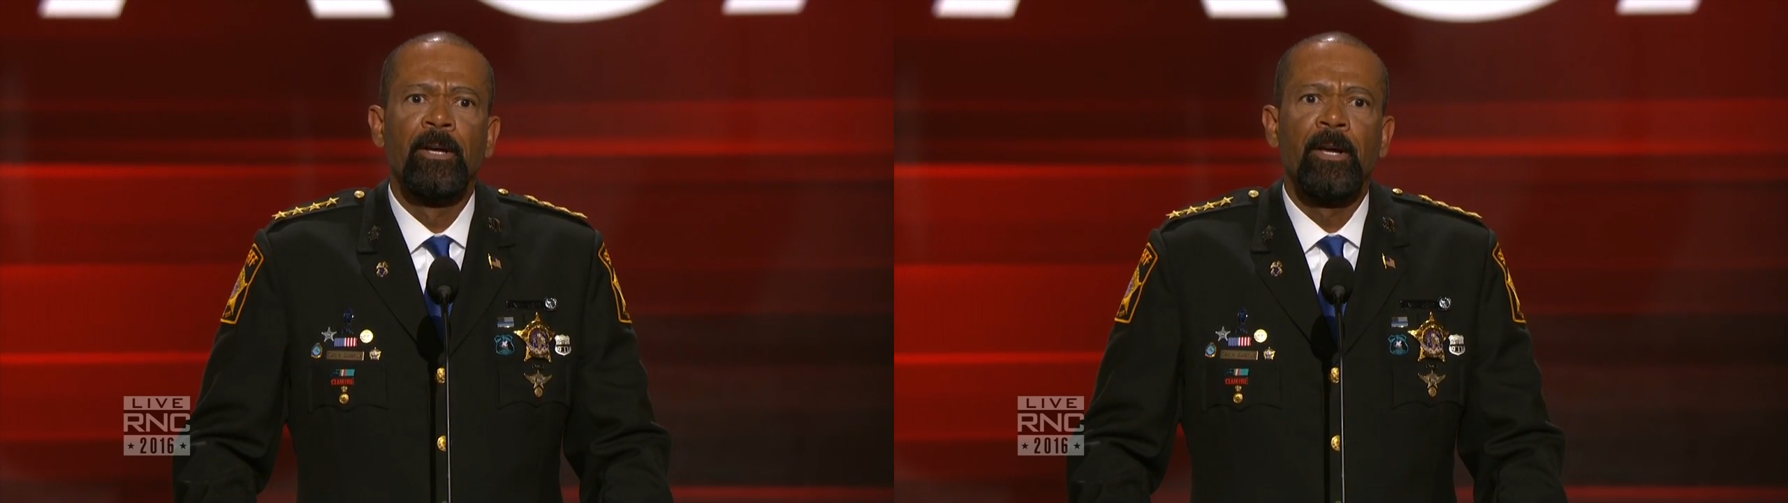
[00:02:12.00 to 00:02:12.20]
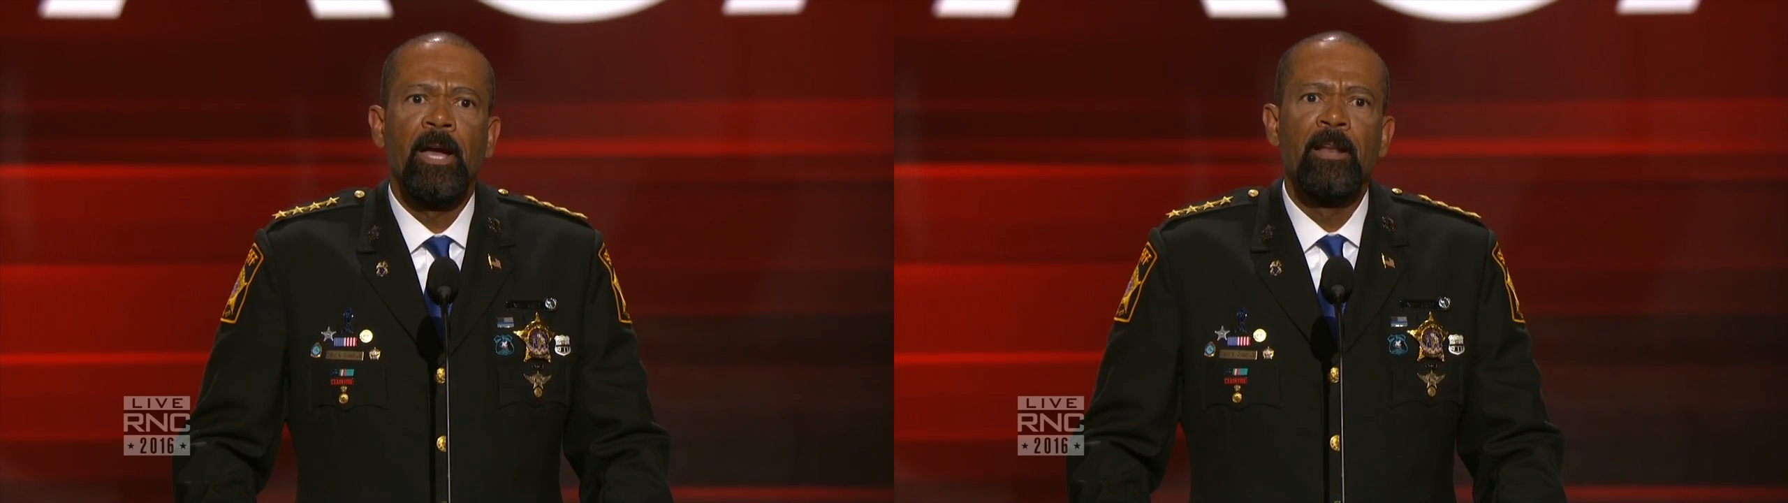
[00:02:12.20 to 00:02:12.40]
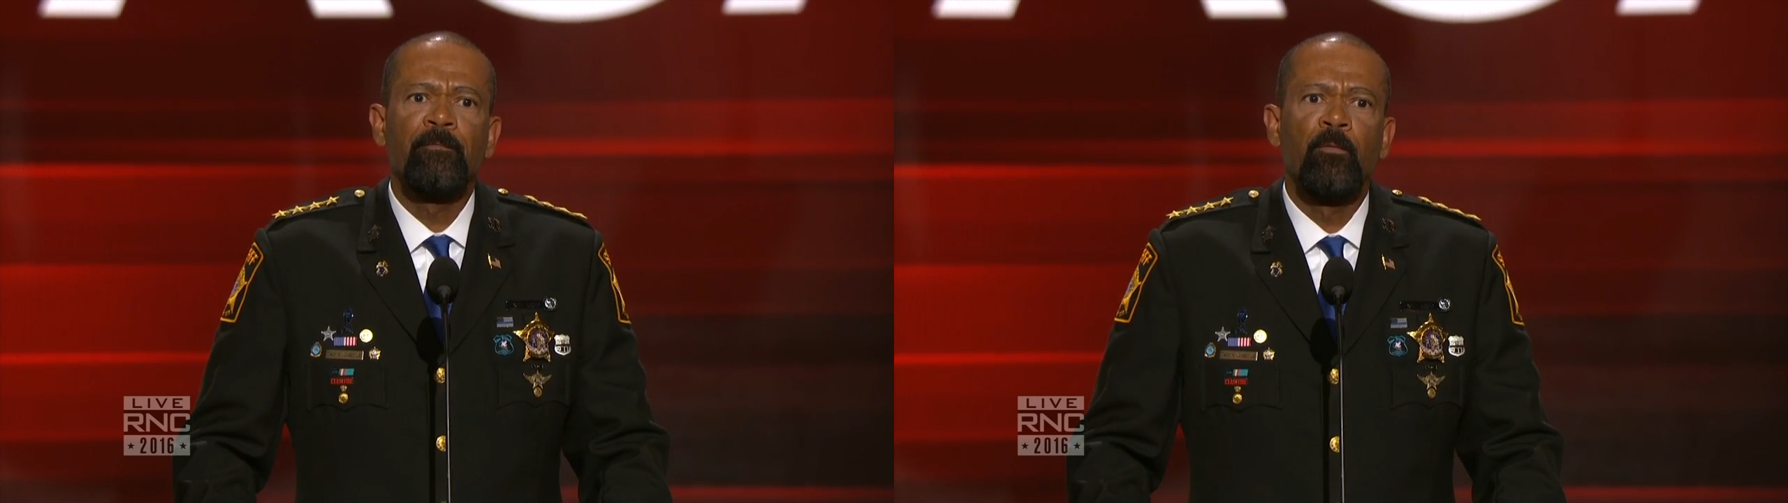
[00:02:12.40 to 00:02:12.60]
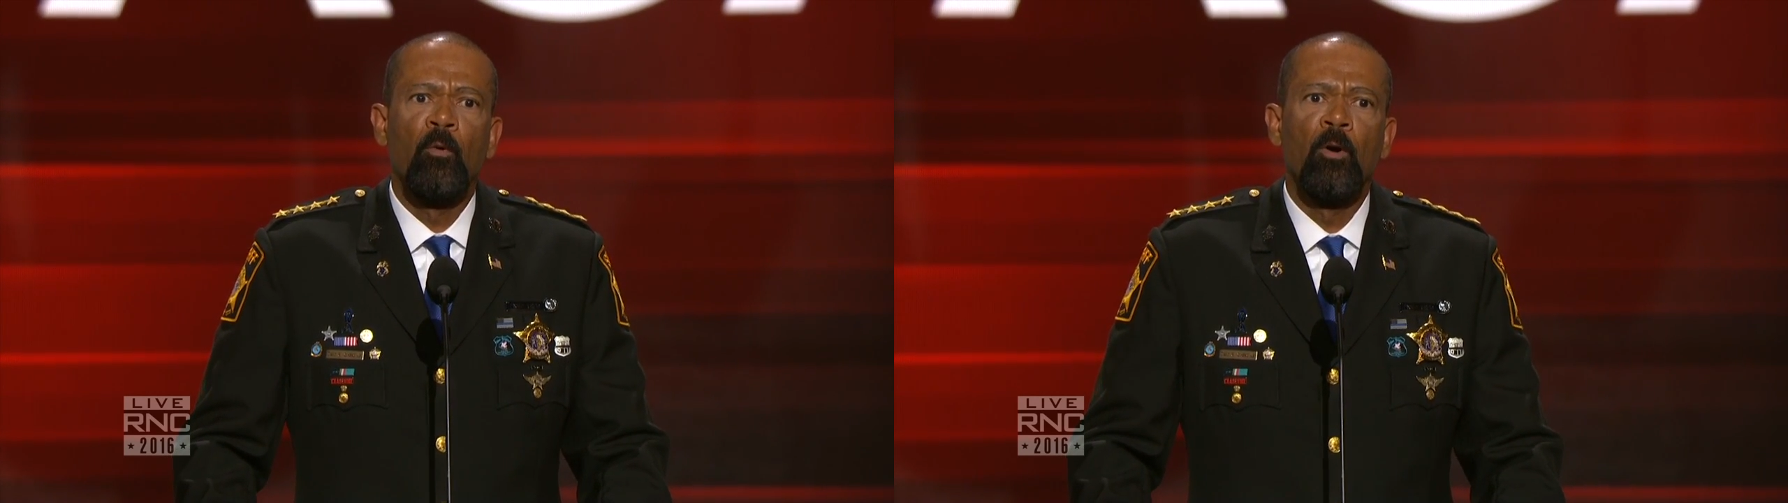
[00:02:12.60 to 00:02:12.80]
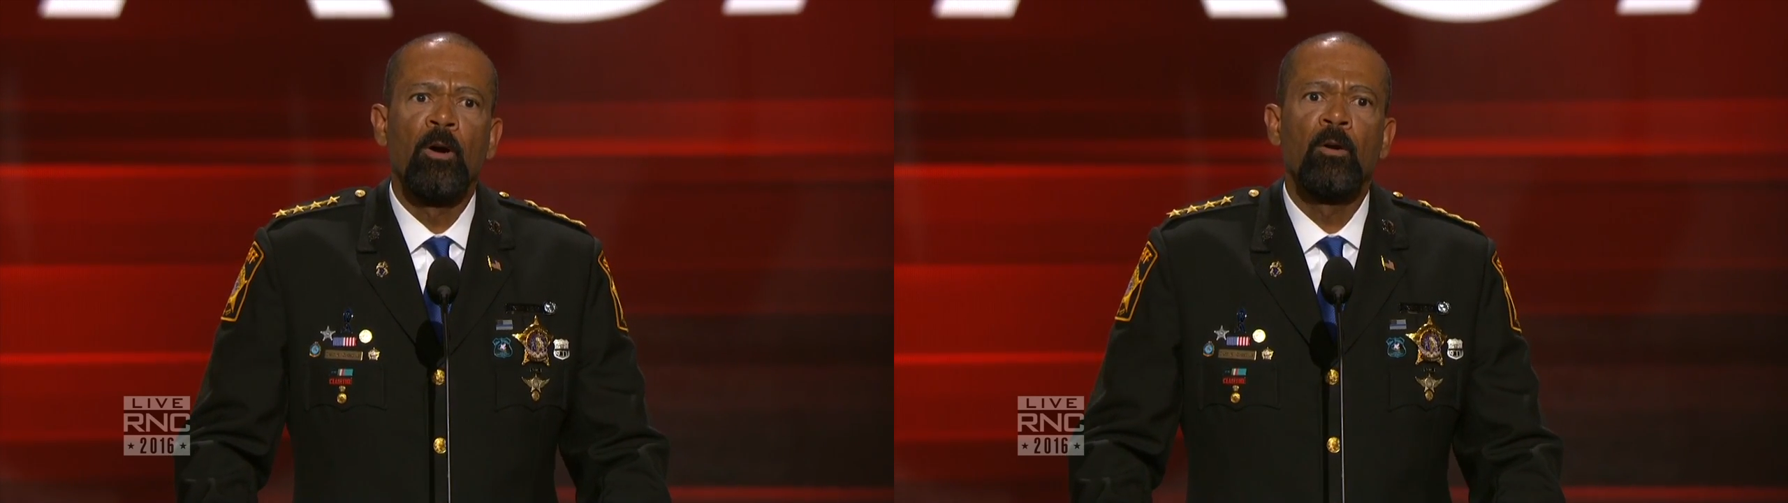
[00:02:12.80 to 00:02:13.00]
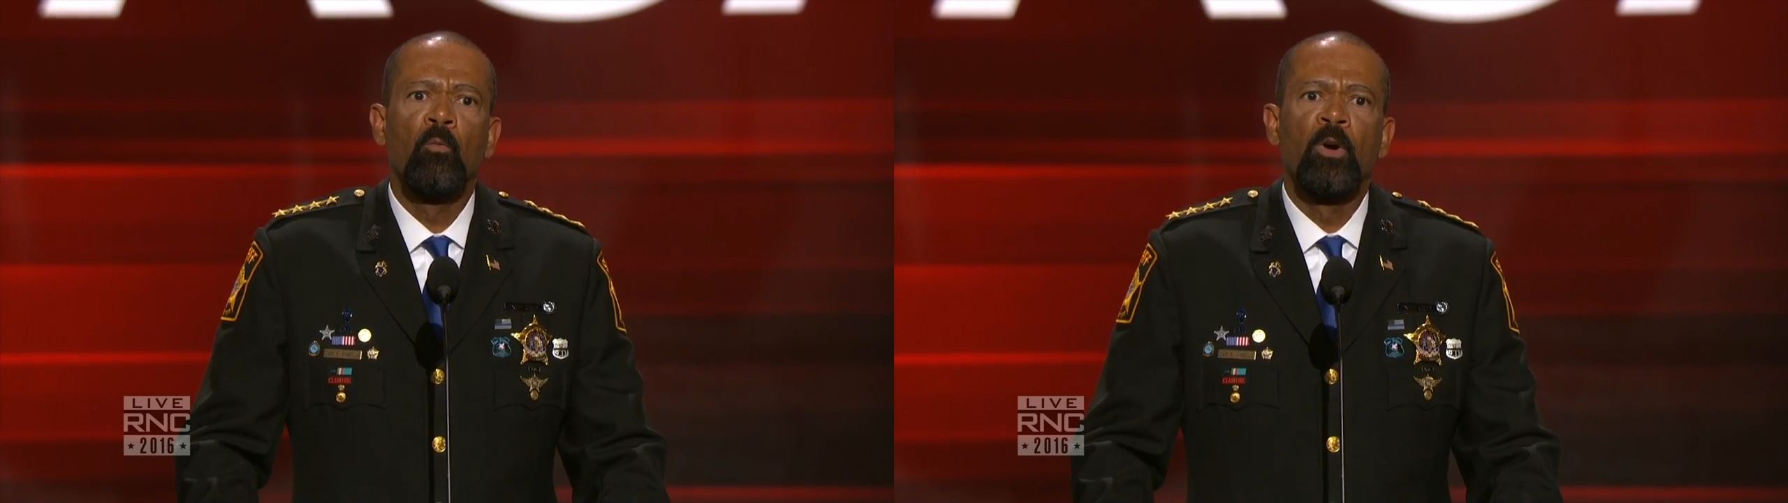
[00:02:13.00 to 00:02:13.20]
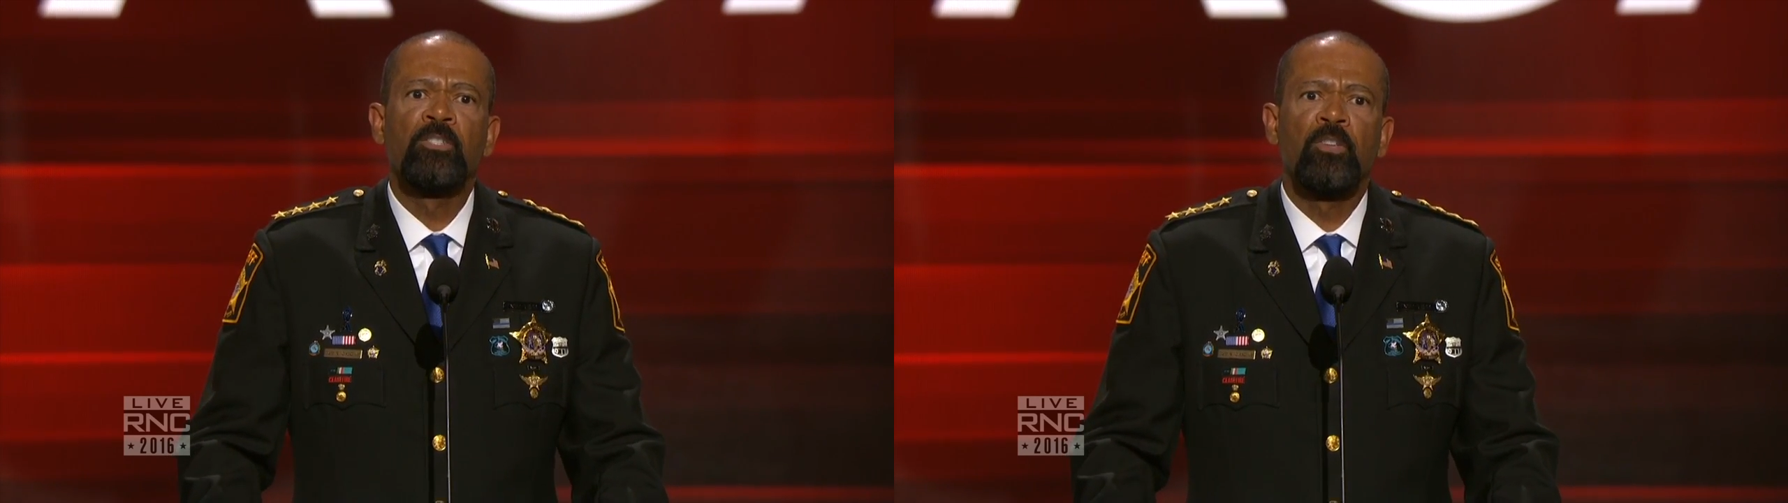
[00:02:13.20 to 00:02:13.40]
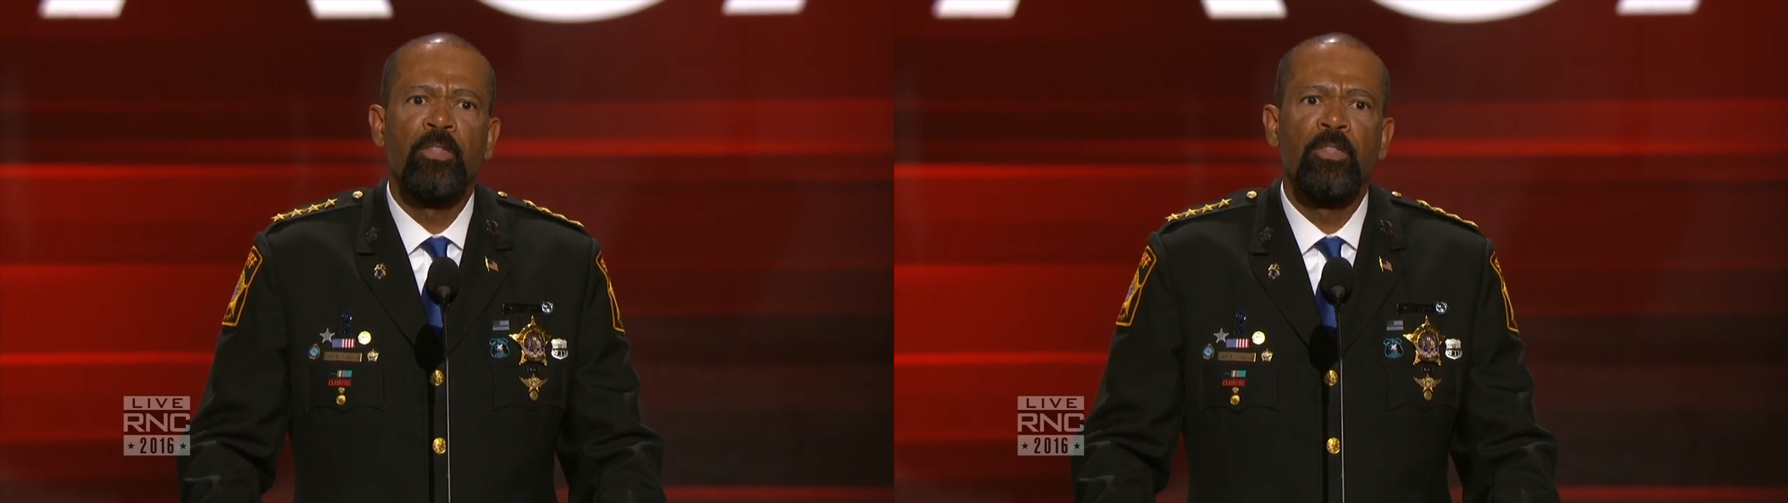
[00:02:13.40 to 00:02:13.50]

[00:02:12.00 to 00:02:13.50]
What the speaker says: and for which